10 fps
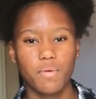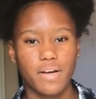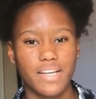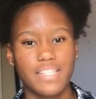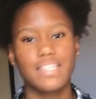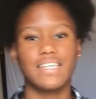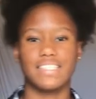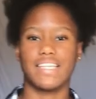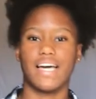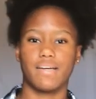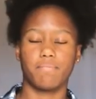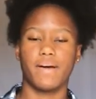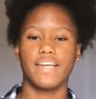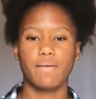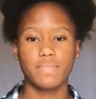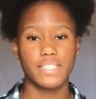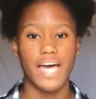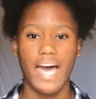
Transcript: one is that my name is